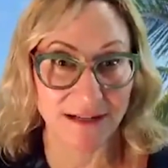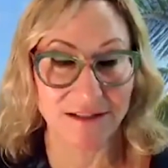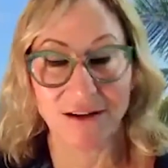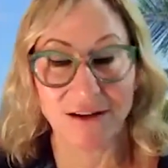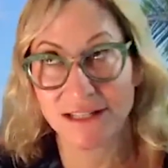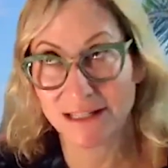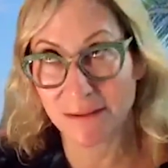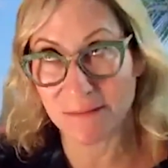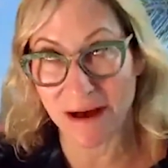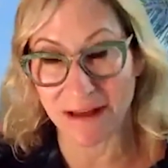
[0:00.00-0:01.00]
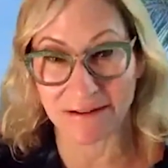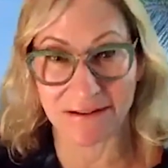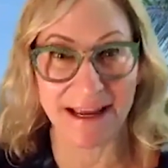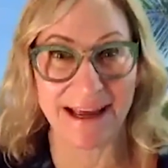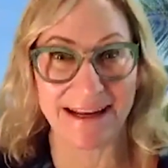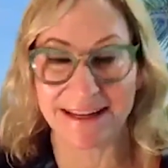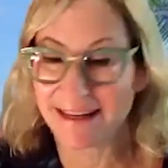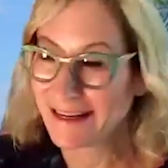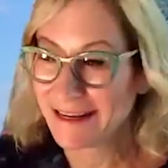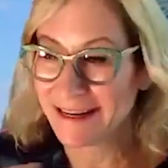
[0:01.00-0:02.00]
It's called the SIP model, and
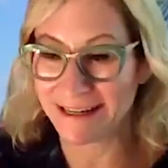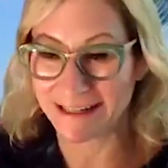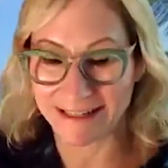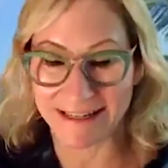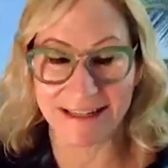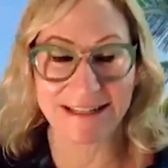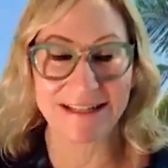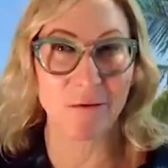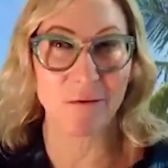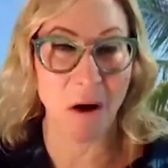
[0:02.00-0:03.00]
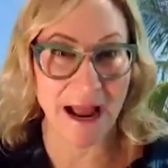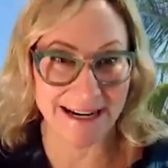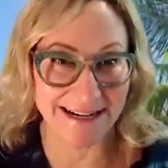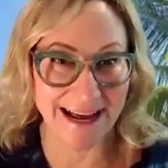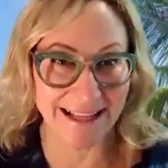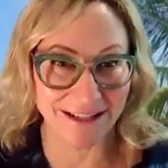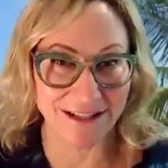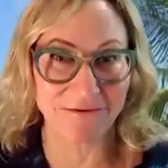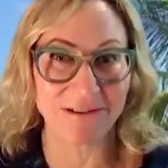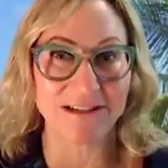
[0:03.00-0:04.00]
it's a wine
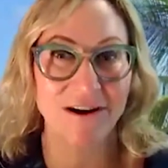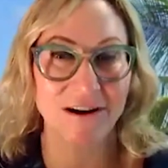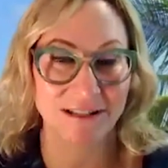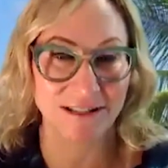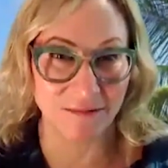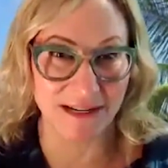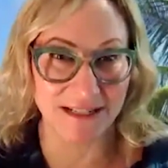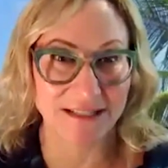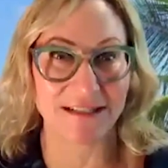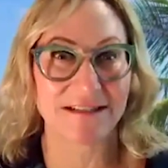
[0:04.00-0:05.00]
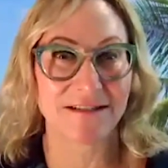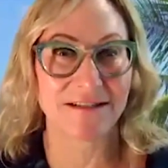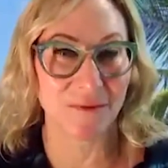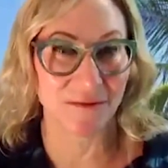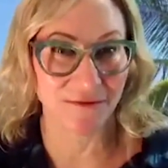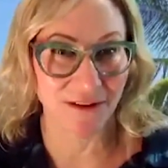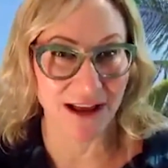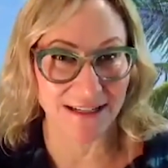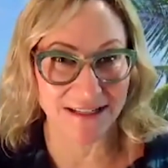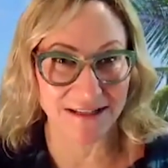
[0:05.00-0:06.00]
analogy, which also makes it super
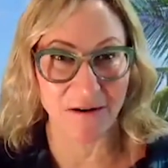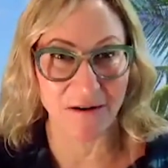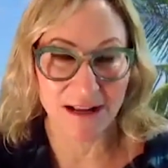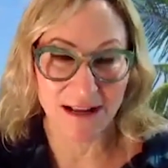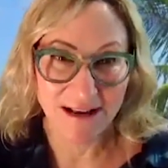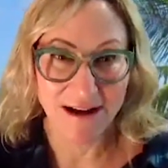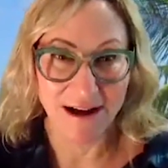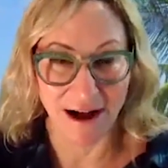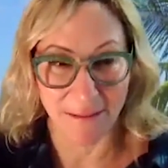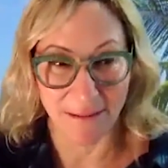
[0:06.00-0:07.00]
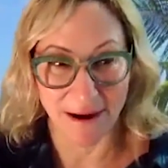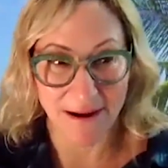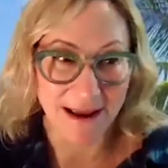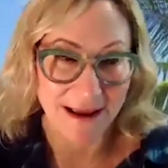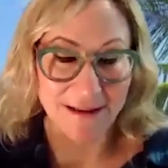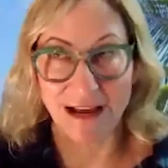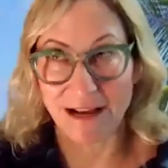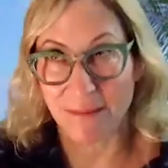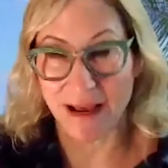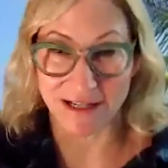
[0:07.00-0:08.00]
fun. So if
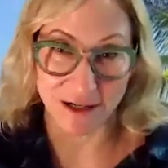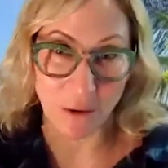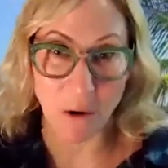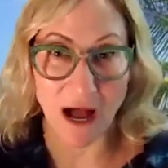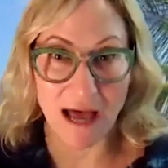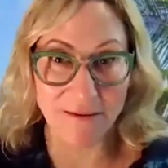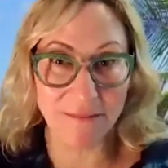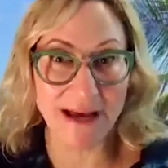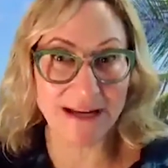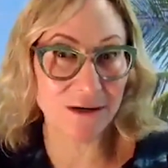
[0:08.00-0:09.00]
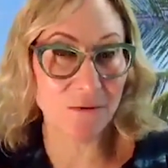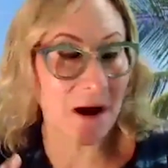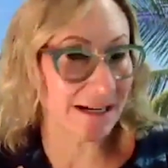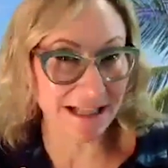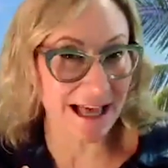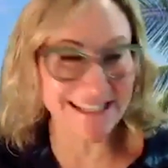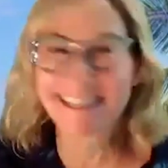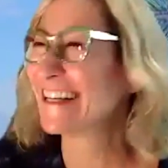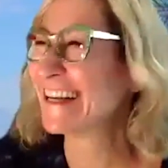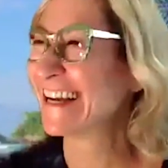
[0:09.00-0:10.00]
not a magic wand, a magic wine glass.